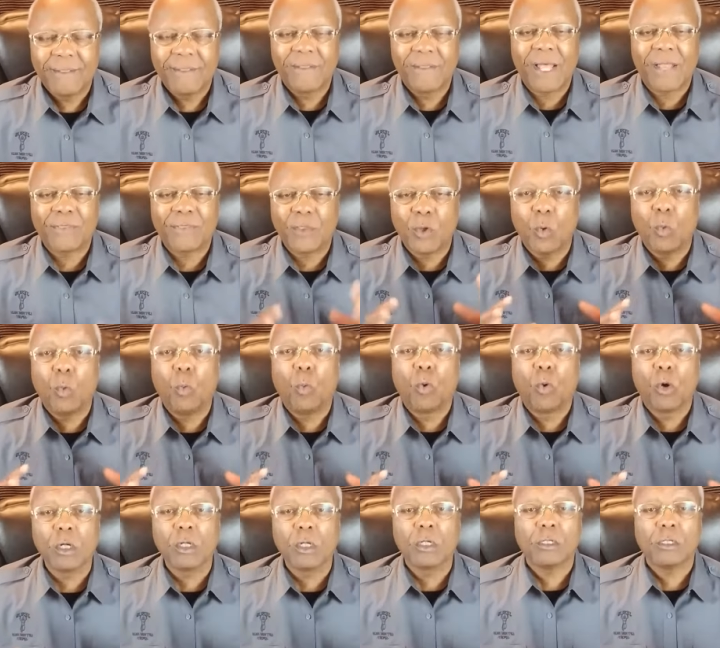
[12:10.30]
that the
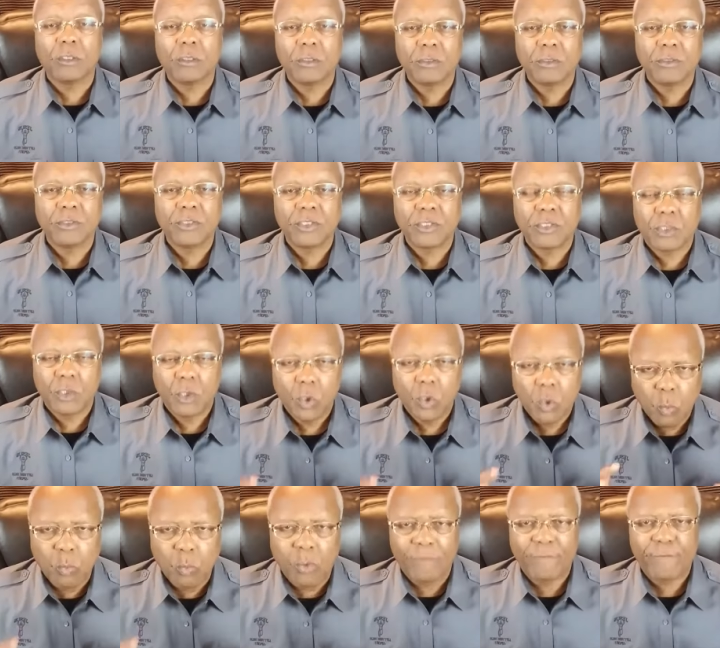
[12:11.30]
worlds
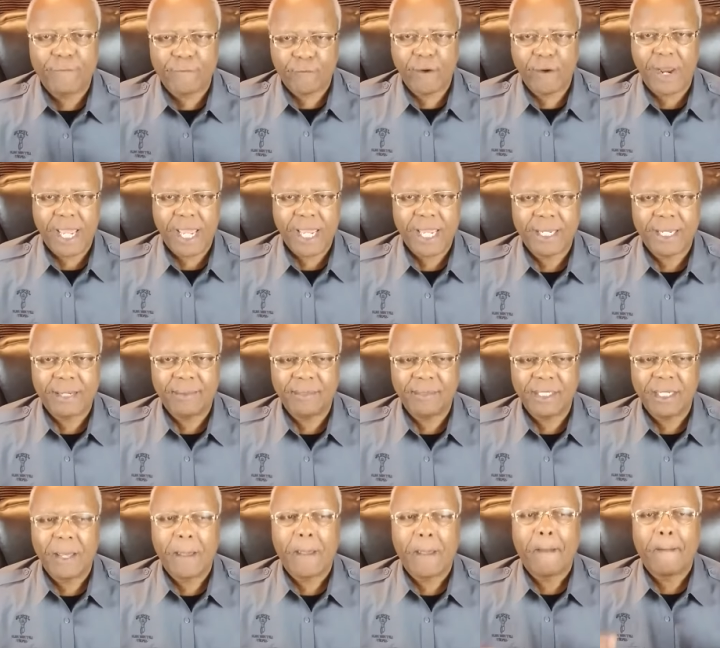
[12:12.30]
were
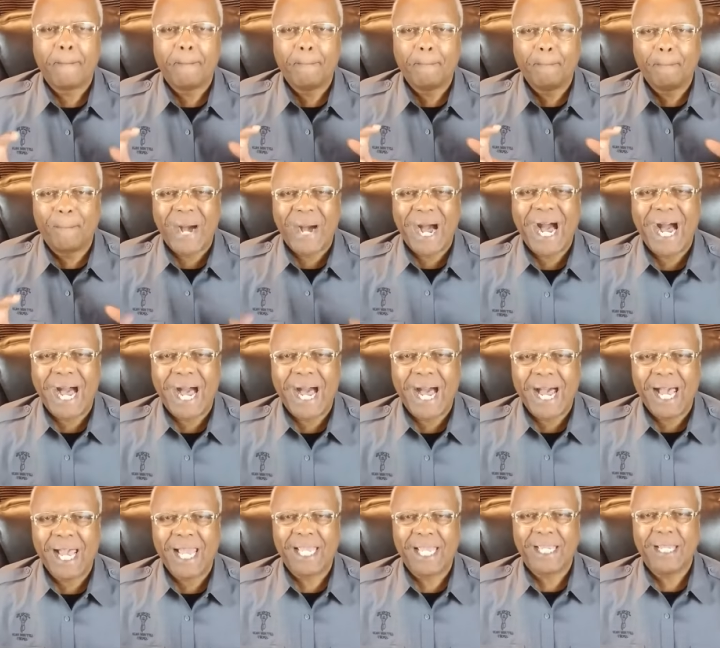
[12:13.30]
framed
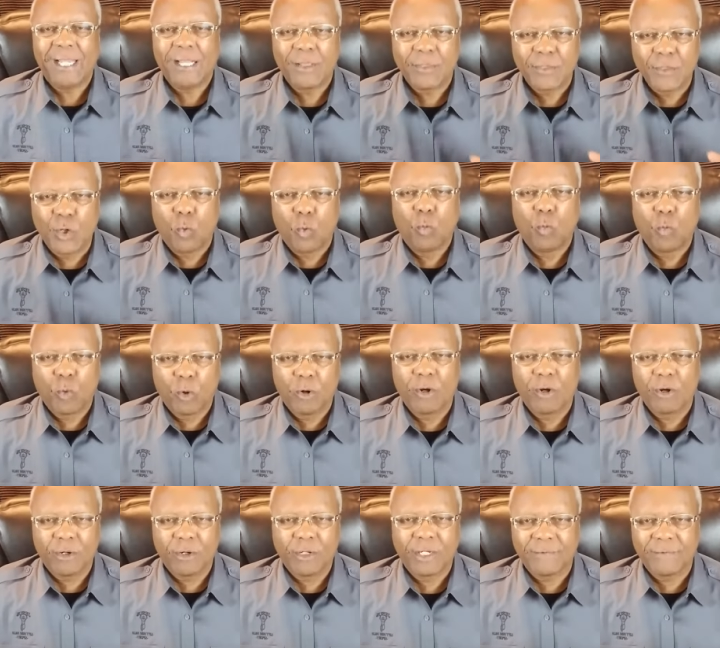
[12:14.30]
by the
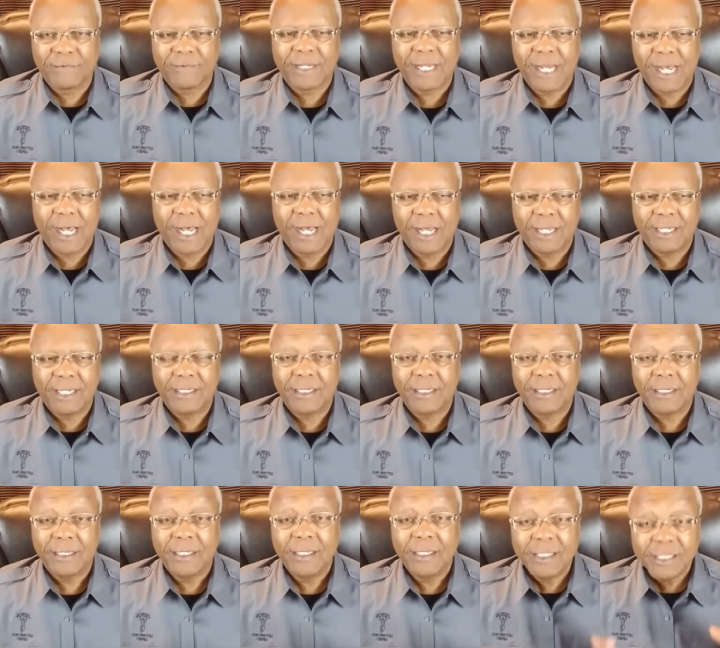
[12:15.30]
word of God,
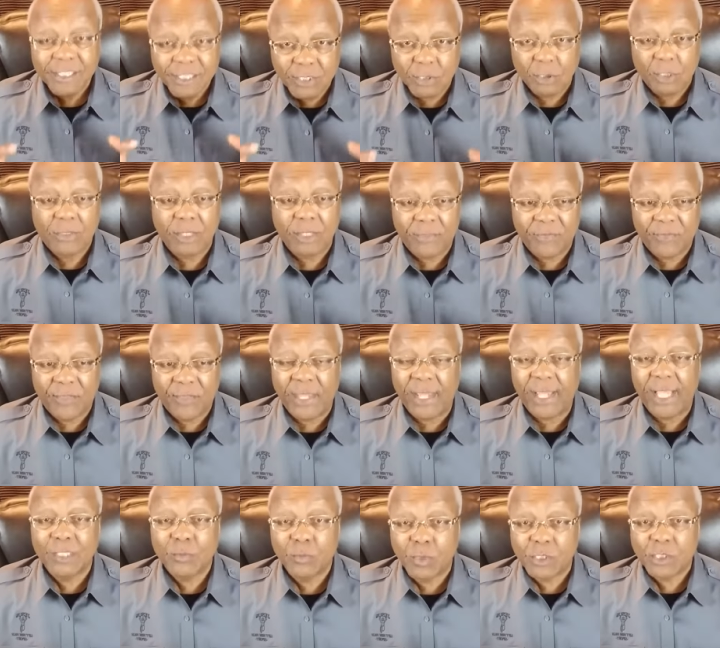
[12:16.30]
so that the
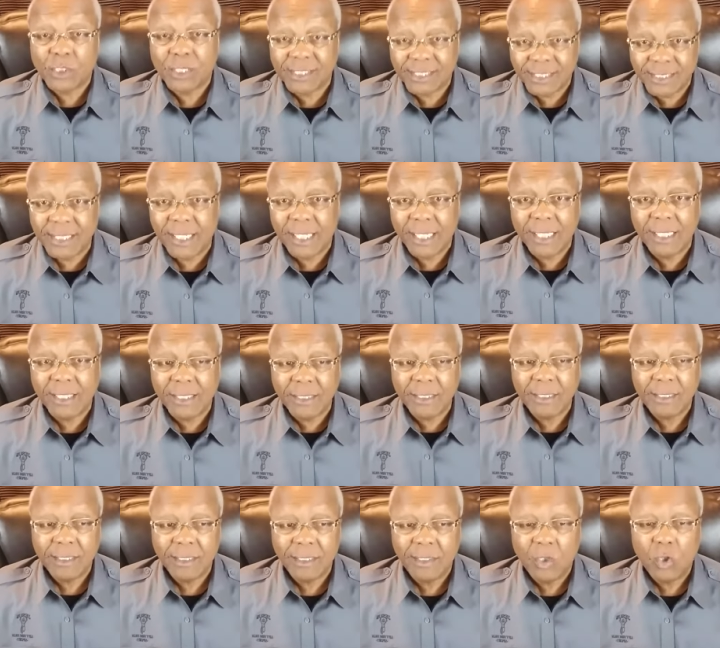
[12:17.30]
things which are
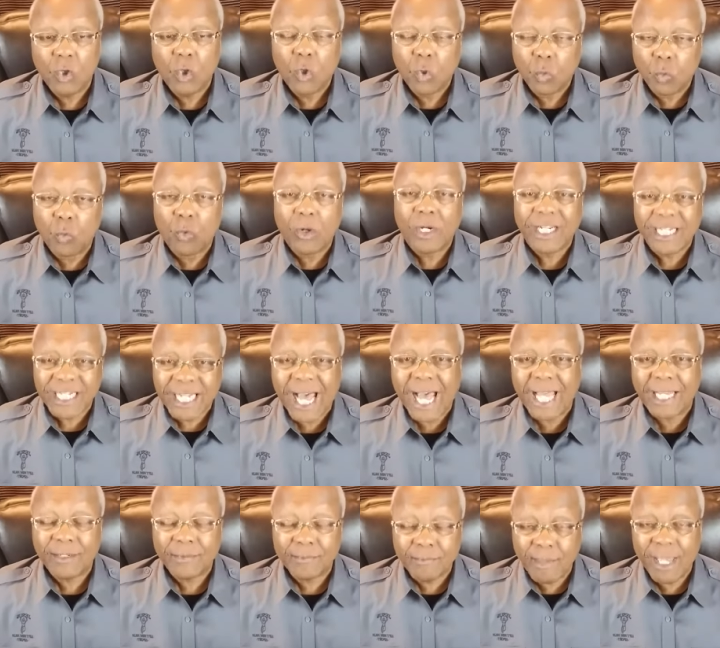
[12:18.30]
seen were
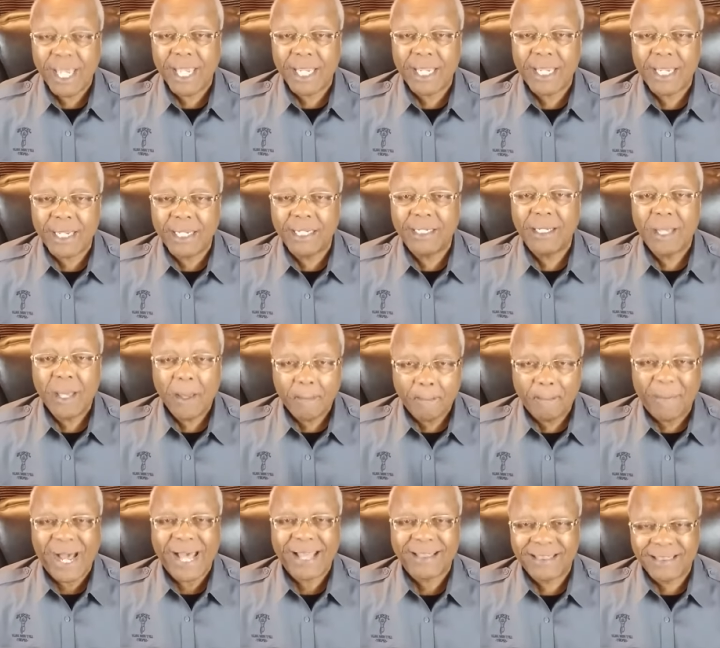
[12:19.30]
not made
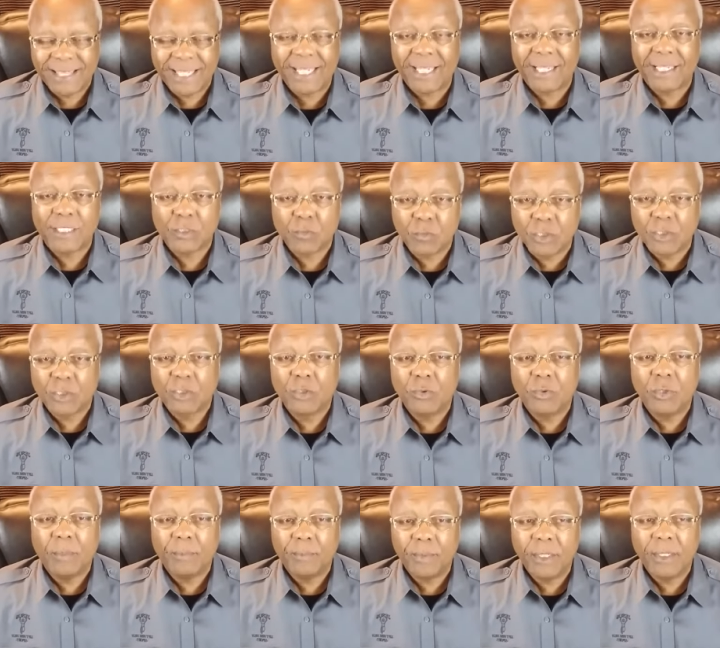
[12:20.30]
by things which
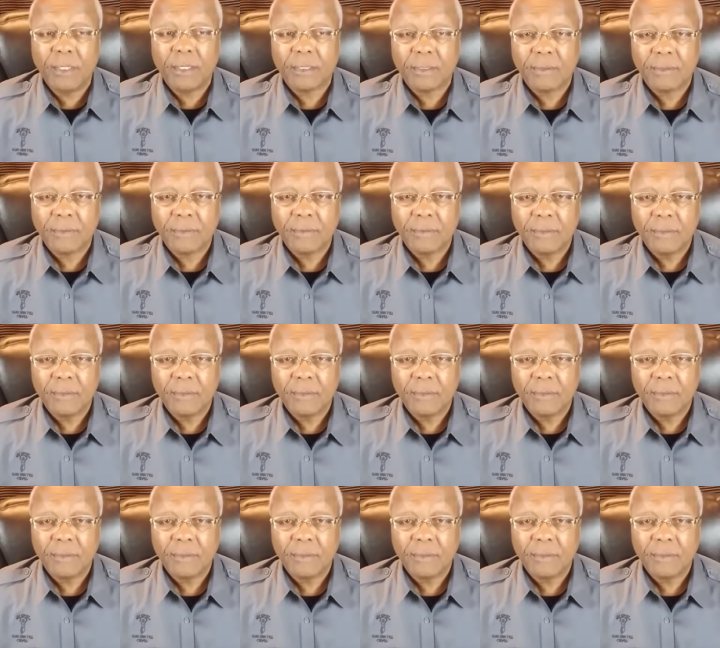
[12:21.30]
do appear.